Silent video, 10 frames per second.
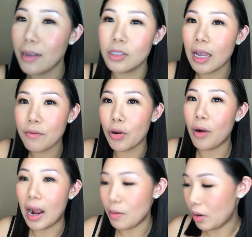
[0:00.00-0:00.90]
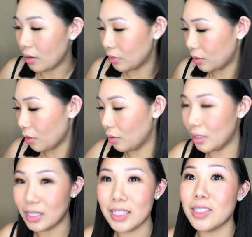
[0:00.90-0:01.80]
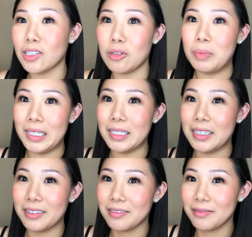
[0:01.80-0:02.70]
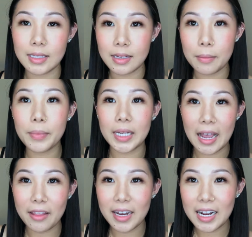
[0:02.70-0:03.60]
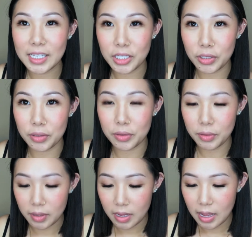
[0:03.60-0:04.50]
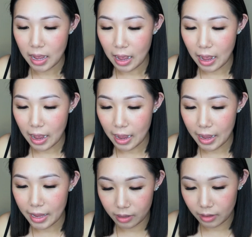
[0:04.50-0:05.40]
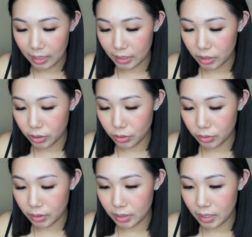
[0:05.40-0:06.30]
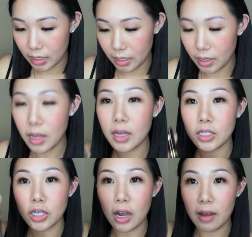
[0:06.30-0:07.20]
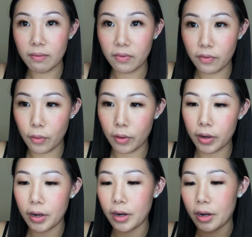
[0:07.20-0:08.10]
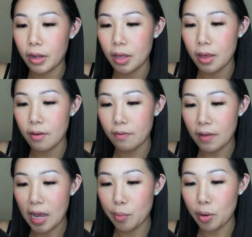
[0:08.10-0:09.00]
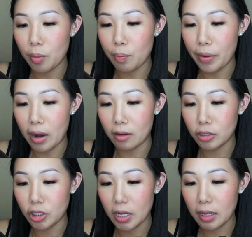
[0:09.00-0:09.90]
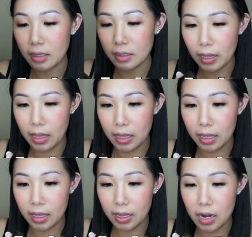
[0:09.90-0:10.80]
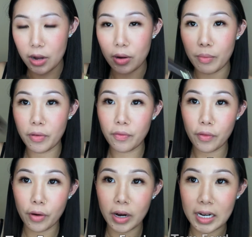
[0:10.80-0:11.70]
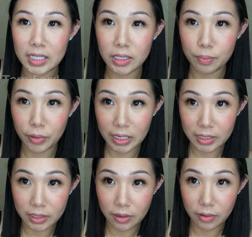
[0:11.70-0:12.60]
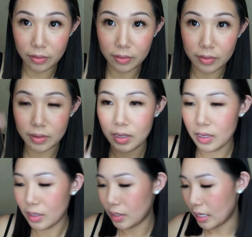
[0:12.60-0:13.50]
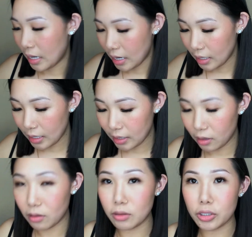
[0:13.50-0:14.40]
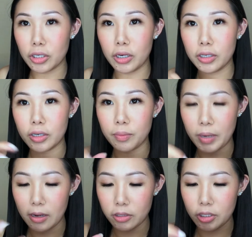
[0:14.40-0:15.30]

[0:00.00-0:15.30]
I used to have no eyebrows, so this is such a blessing. But now that I do, I like to use the Tom Ford Fiber Brow Gel in number 4 Espresso. So I kind of like a little darker brow